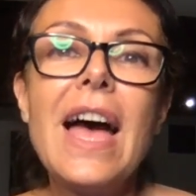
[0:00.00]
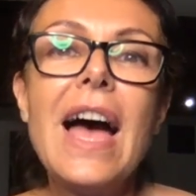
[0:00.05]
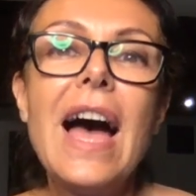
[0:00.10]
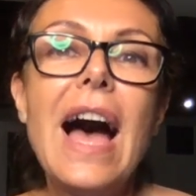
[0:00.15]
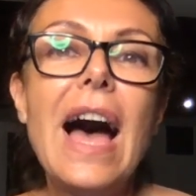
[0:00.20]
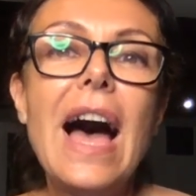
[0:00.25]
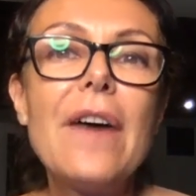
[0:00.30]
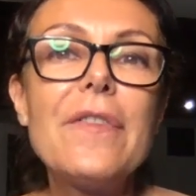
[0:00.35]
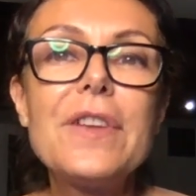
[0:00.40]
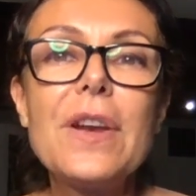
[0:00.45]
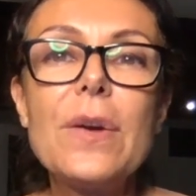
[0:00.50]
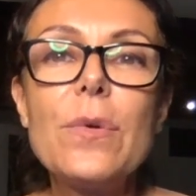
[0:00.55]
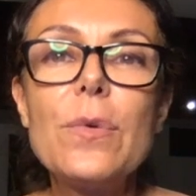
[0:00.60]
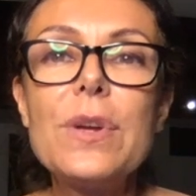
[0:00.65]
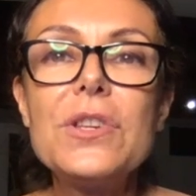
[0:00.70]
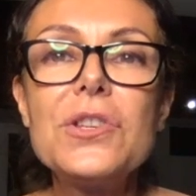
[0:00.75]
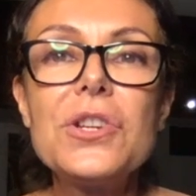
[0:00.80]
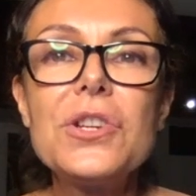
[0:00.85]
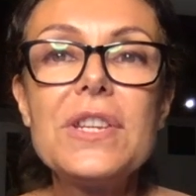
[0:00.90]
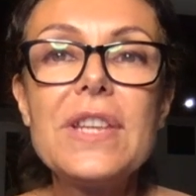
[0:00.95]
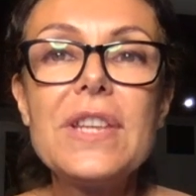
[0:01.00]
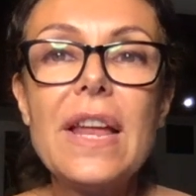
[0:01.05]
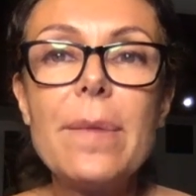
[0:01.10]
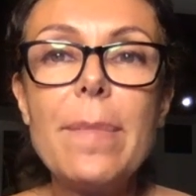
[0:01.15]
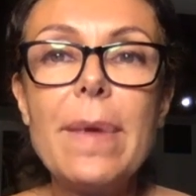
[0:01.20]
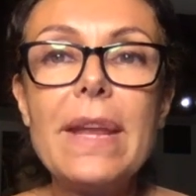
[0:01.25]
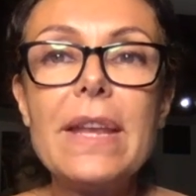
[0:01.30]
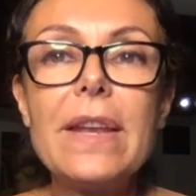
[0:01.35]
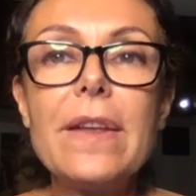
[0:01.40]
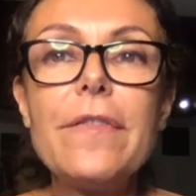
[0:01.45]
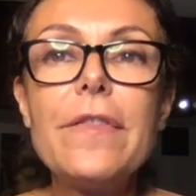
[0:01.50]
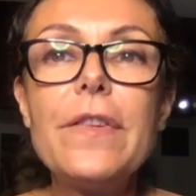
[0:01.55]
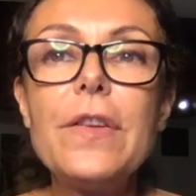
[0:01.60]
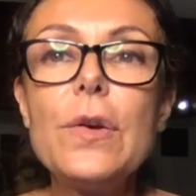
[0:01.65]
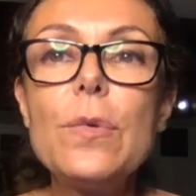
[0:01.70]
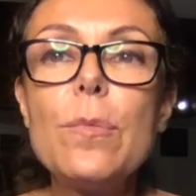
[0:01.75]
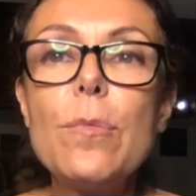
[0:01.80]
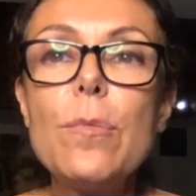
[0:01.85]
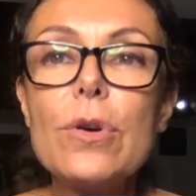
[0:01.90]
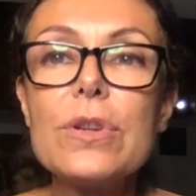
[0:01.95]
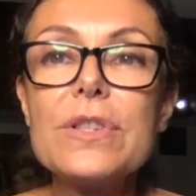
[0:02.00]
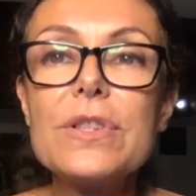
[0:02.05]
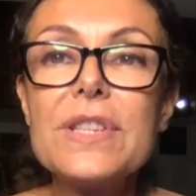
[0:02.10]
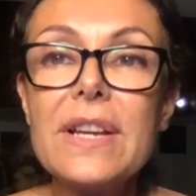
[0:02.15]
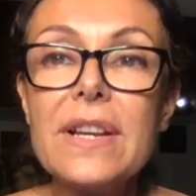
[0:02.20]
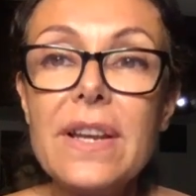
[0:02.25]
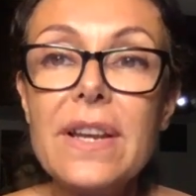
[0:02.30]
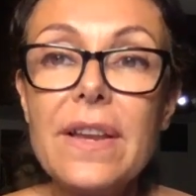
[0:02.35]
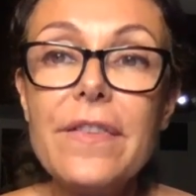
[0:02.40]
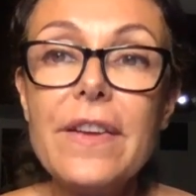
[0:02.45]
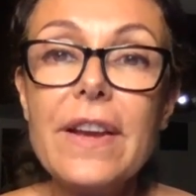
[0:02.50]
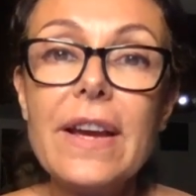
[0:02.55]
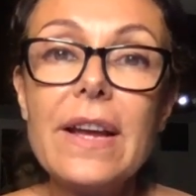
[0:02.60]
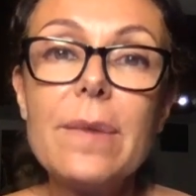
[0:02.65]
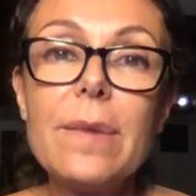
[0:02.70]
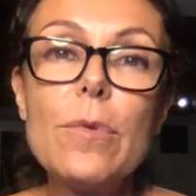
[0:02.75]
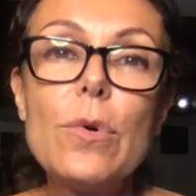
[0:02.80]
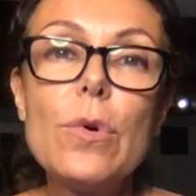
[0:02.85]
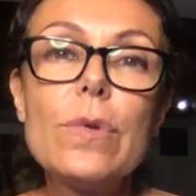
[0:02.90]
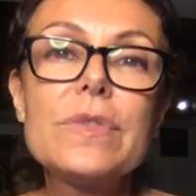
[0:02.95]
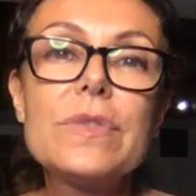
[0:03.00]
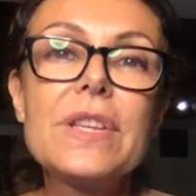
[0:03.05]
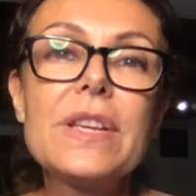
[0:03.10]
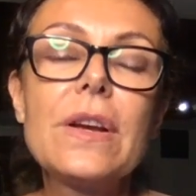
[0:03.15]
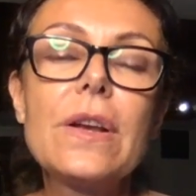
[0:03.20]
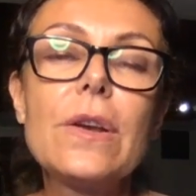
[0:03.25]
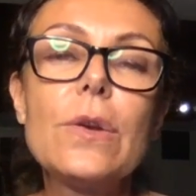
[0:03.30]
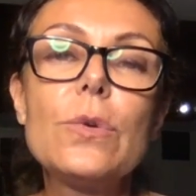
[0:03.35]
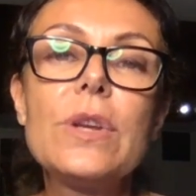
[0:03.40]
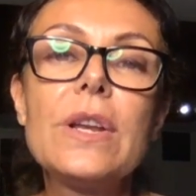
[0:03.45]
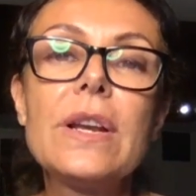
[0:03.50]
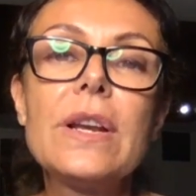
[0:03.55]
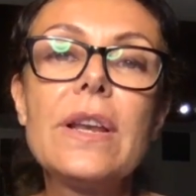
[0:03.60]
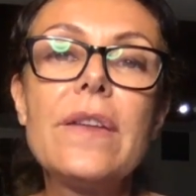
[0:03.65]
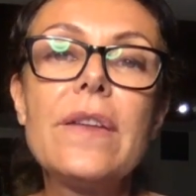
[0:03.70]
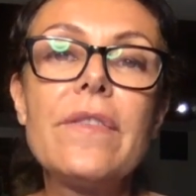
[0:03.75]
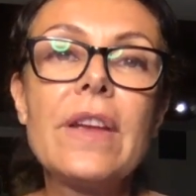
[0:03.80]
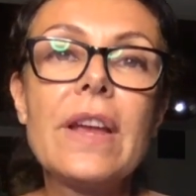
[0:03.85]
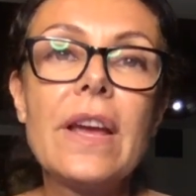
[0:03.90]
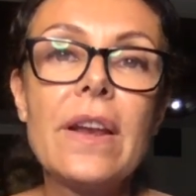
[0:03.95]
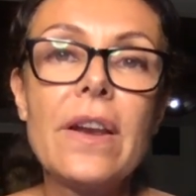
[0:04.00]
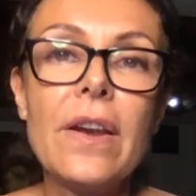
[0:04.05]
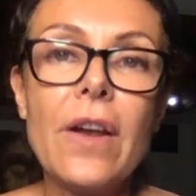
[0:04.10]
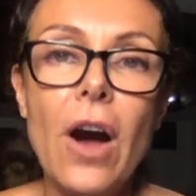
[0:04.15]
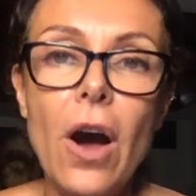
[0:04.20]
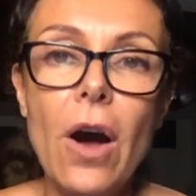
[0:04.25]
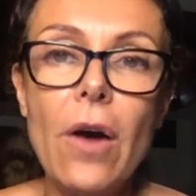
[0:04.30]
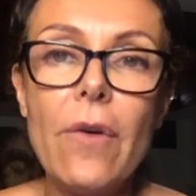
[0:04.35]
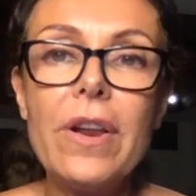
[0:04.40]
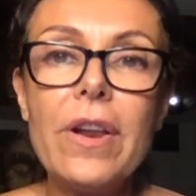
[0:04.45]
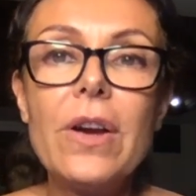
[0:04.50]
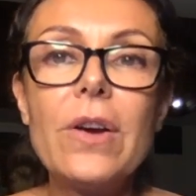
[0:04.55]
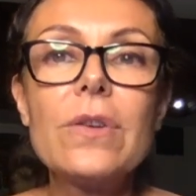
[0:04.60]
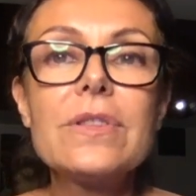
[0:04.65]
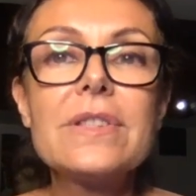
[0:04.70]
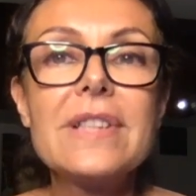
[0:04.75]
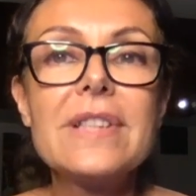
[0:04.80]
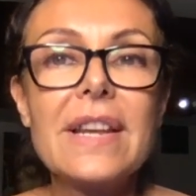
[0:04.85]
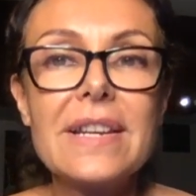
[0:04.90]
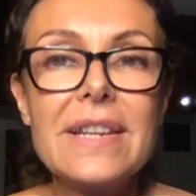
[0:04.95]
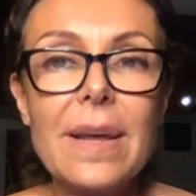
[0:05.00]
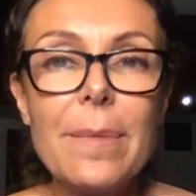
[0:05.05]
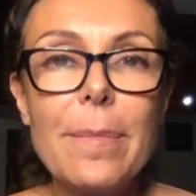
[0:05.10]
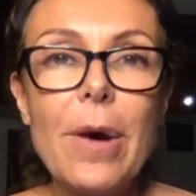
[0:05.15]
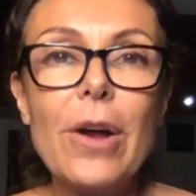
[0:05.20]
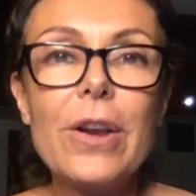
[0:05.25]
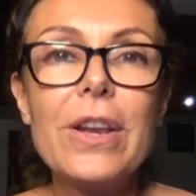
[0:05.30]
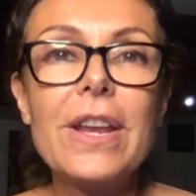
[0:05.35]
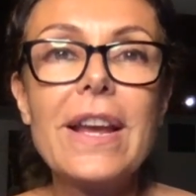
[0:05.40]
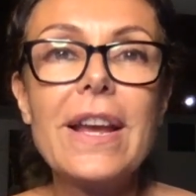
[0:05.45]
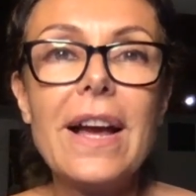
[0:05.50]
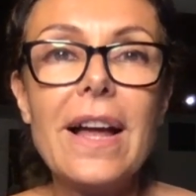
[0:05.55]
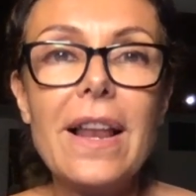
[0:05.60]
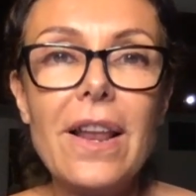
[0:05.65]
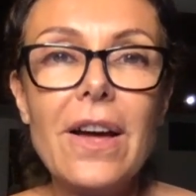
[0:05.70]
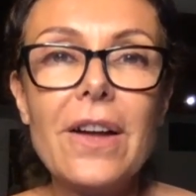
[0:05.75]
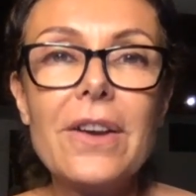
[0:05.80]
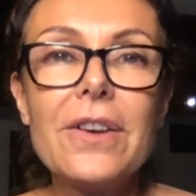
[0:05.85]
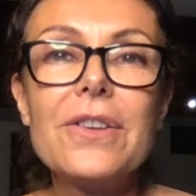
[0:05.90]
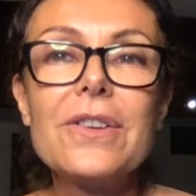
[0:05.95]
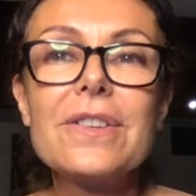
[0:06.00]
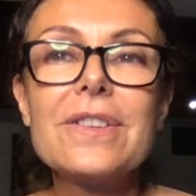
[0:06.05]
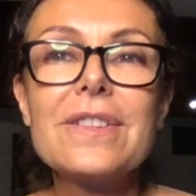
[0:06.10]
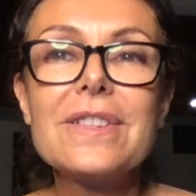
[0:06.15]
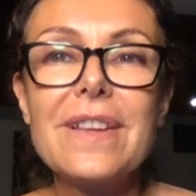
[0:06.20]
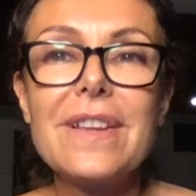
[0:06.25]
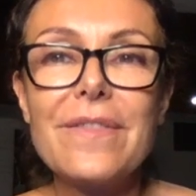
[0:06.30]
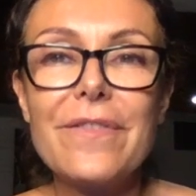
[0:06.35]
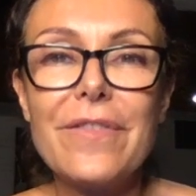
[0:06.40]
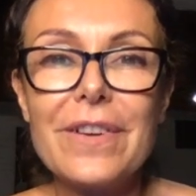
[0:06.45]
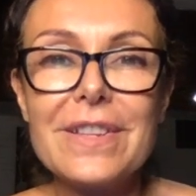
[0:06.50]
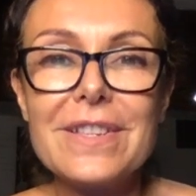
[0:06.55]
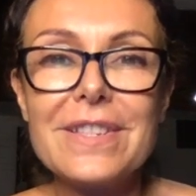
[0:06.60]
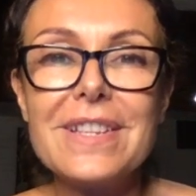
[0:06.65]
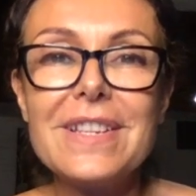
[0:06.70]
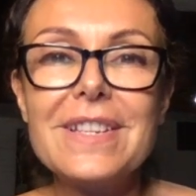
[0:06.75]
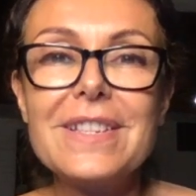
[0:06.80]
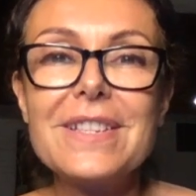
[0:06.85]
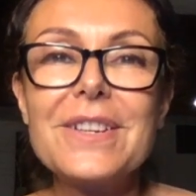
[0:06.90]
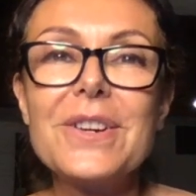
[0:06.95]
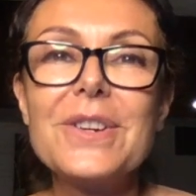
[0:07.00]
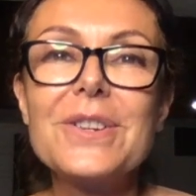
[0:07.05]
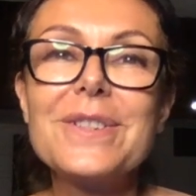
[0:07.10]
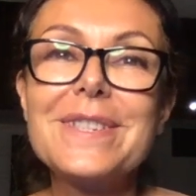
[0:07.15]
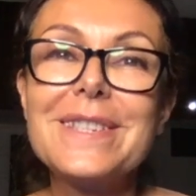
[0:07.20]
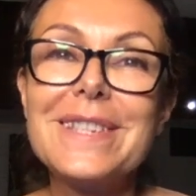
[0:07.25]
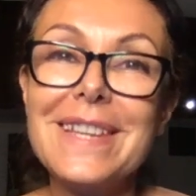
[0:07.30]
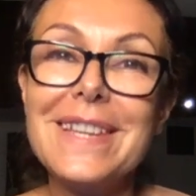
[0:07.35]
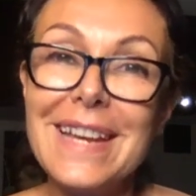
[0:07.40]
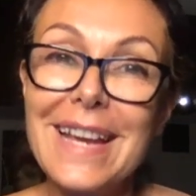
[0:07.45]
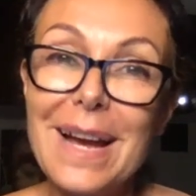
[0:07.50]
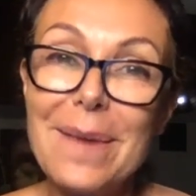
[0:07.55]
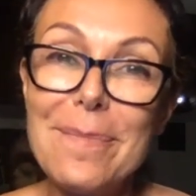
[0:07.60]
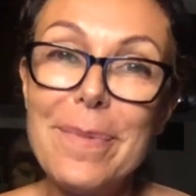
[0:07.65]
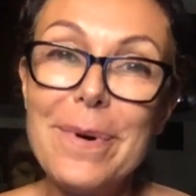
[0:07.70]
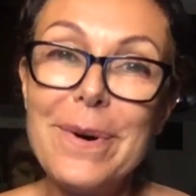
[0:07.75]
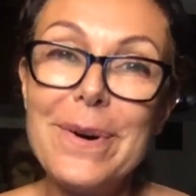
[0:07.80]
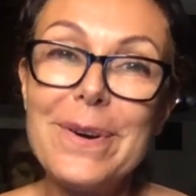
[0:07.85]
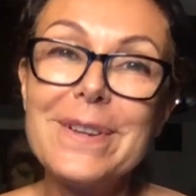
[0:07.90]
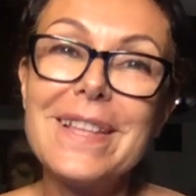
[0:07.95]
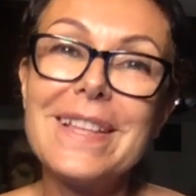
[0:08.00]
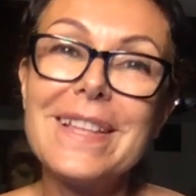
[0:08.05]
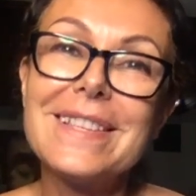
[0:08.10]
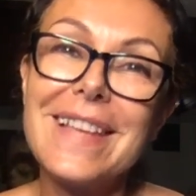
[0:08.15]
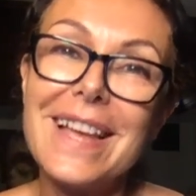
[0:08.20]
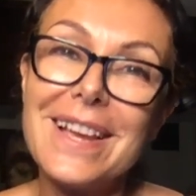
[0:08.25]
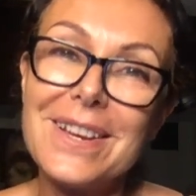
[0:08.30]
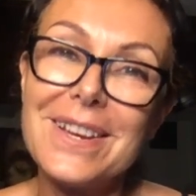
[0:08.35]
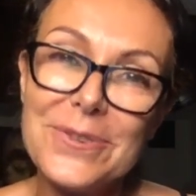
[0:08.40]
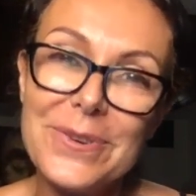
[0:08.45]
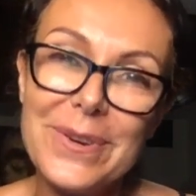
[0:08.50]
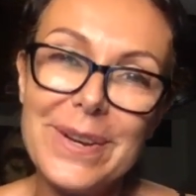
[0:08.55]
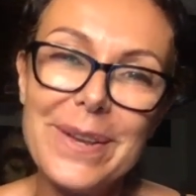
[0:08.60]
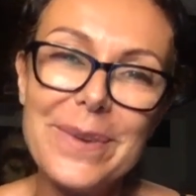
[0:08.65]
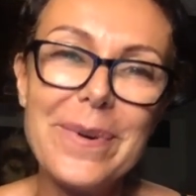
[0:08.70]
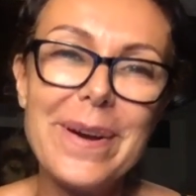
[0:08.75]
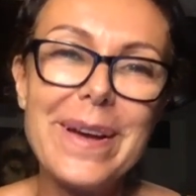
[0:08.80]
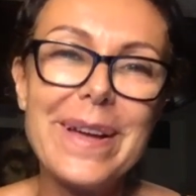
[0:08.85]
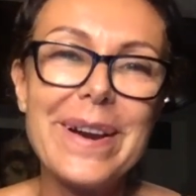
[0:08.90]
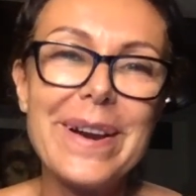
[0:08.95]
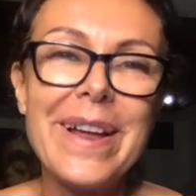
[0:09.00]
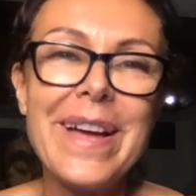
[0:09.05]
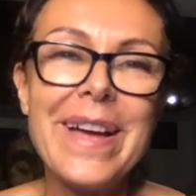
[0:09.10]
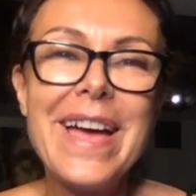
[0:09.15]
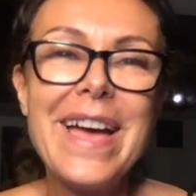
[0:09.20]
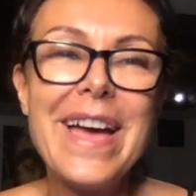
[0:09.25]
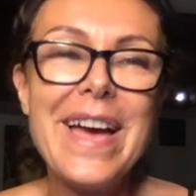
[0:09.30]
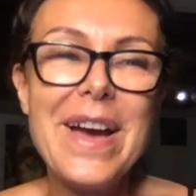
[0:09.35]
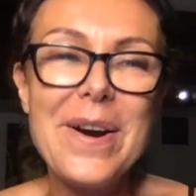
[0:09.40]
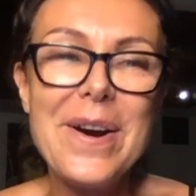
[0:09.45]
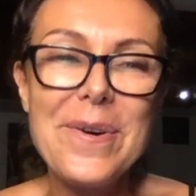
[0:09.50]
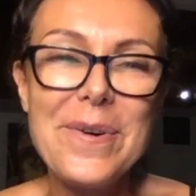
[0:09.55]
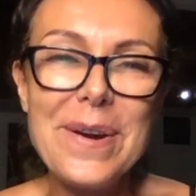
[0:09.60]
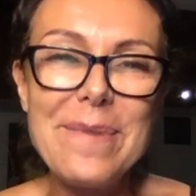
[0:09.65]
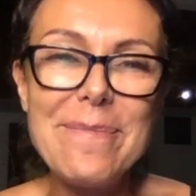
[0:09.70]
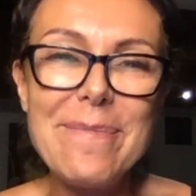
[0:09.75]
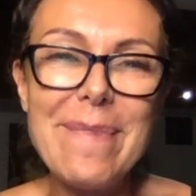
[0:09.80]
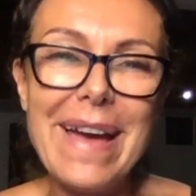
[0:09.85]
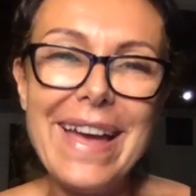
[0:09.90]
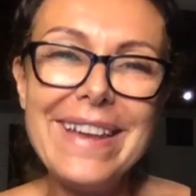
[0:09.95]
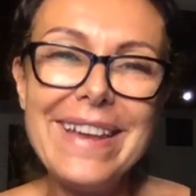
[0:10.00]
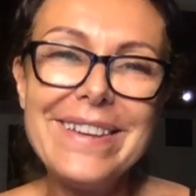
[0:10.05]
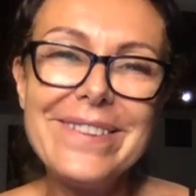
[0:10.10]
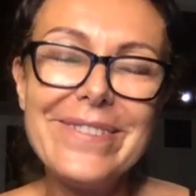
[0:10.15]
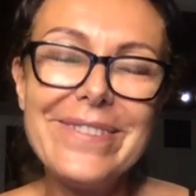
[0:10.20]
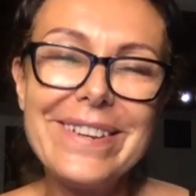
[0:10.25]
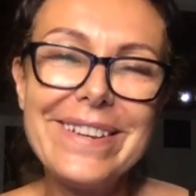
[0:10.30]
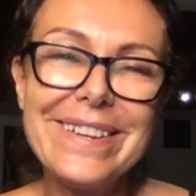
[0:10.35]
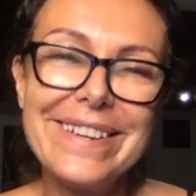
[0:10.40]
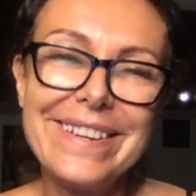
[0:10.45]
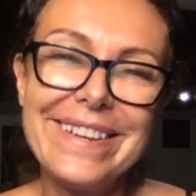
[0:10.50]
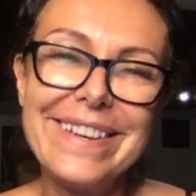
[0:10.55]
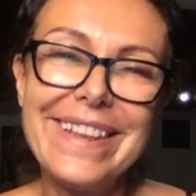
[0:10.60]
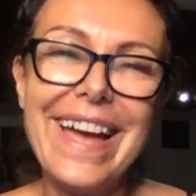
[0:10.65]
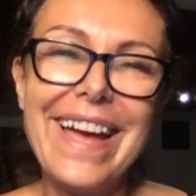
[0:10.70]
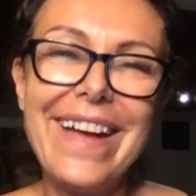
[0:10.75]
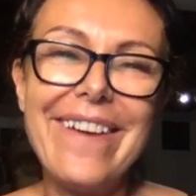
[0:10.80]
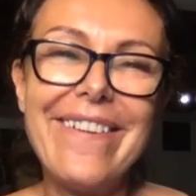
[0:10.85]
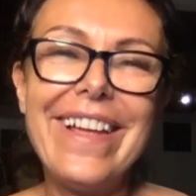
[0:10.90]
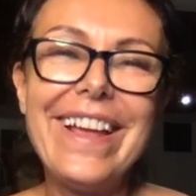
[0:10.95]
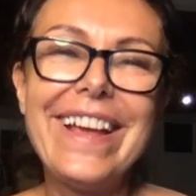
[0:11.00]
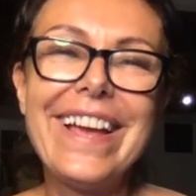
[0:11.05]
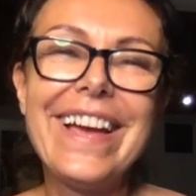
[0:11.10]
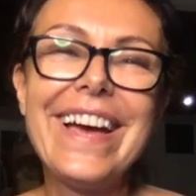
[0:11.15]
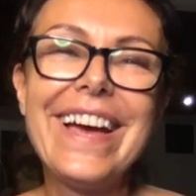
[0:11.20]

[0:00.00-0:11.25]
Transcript: after which he then made a few more significant moves, including living in Oregon, Santa Monica, London, San Francisco, Singapore. That's actually where we met with Derek,